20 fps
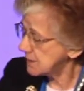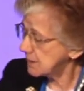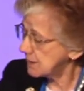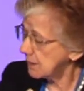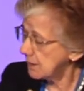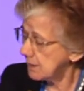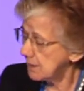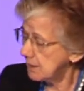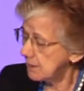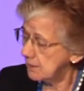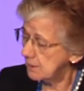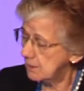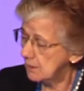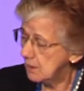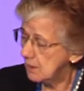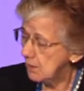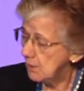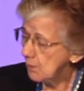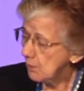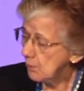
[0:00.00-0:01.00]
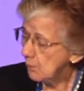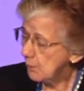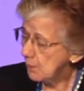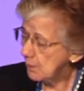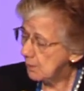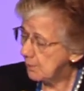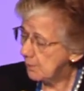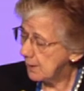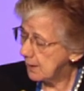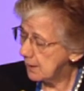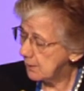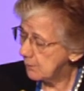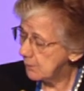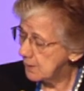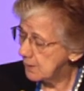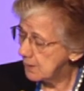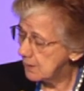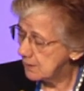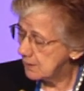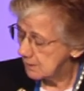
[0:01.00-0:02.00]
a study whereby
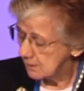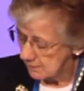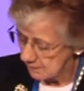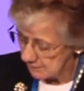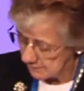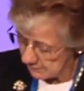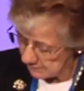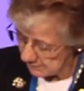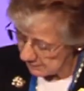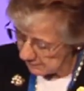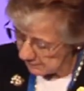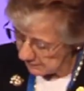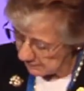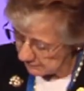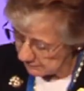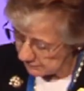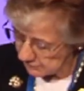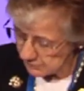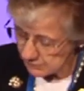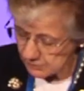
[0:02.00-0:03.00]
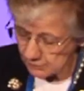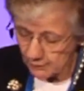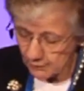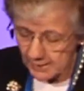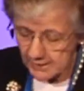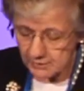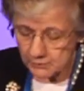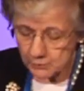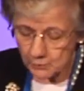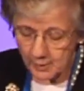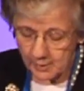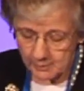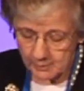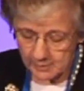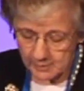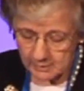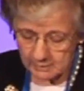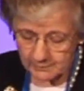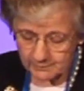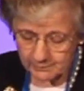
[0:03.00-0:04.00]
we trained
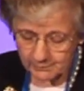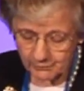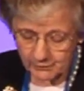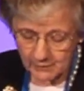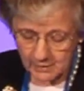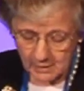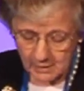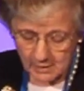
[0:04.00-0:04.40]
women